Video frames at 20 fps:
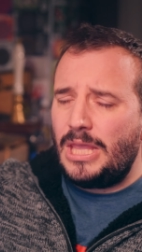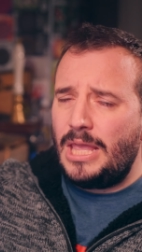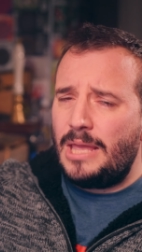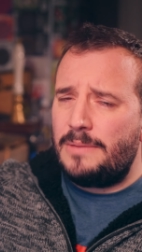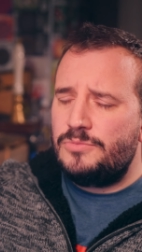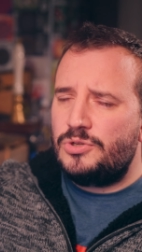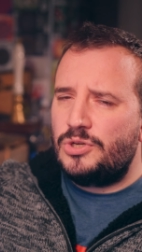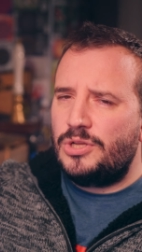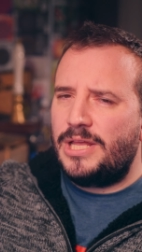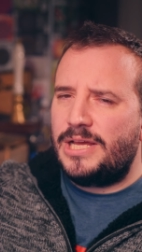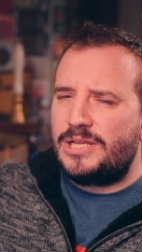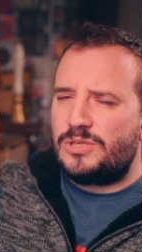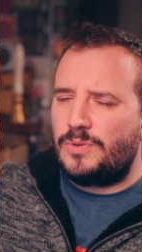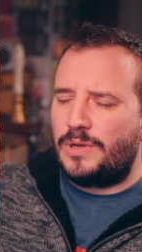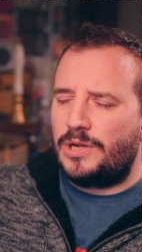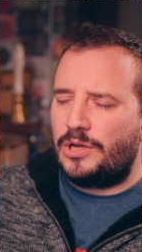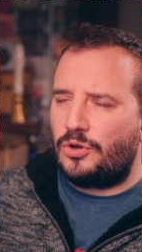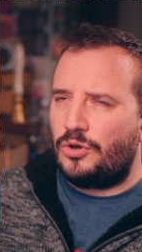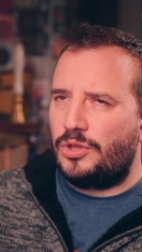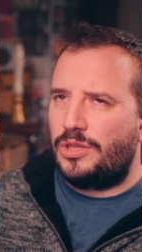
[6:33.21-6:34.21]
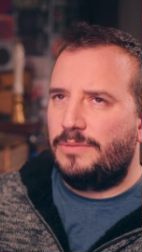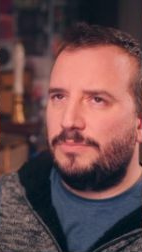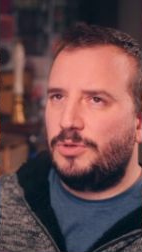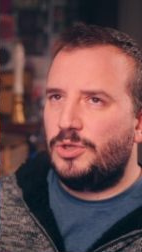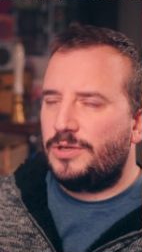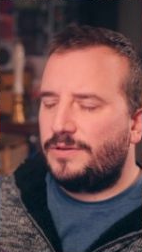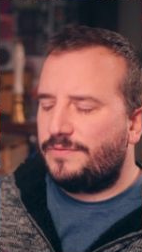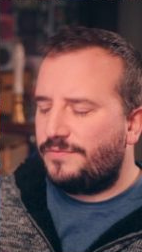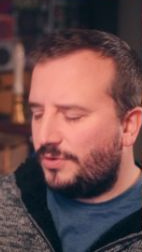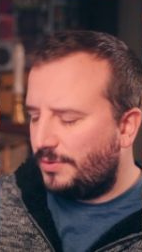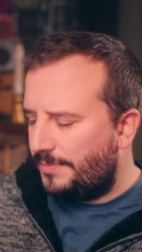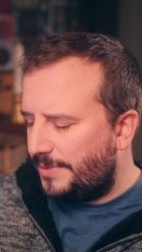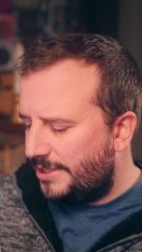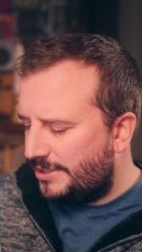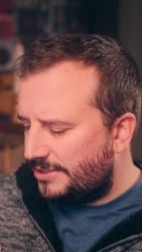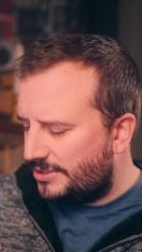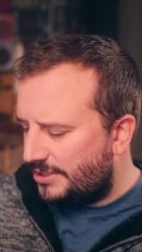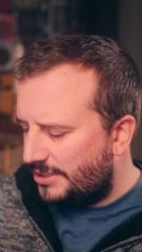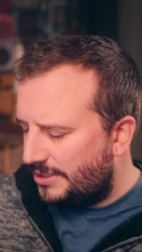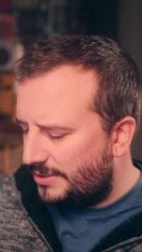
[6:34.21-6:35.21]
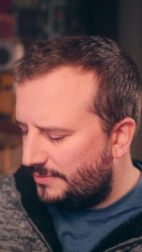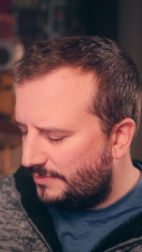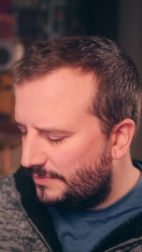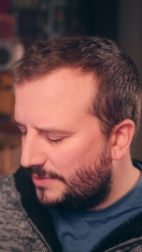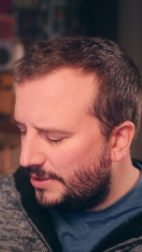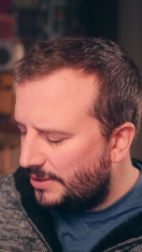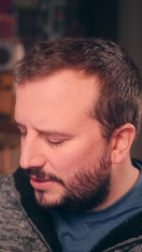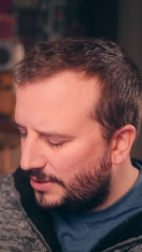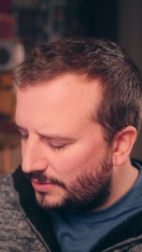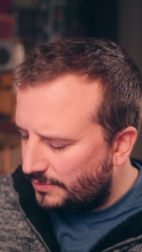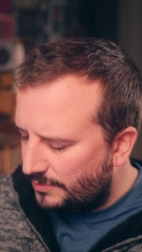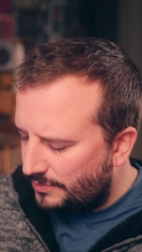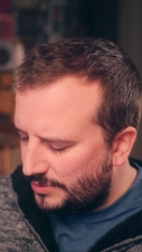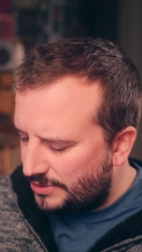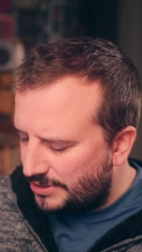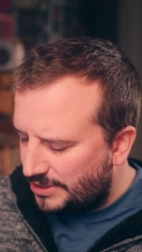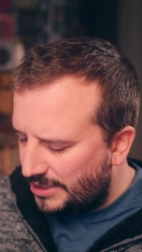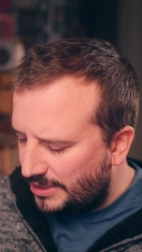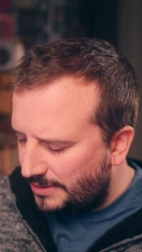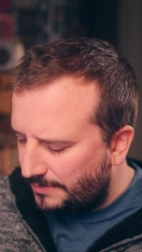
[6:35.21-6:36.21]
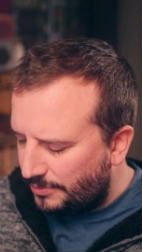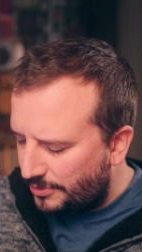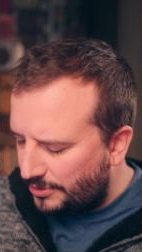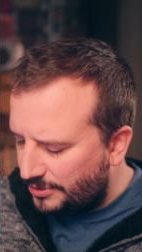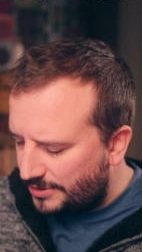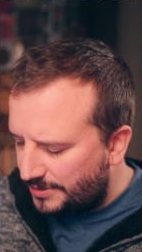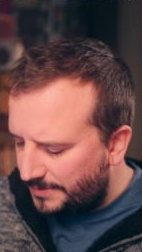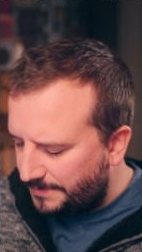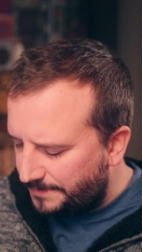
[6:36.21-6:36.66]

I'm sure that's where I got the Munich from actually, was Get a Brewed.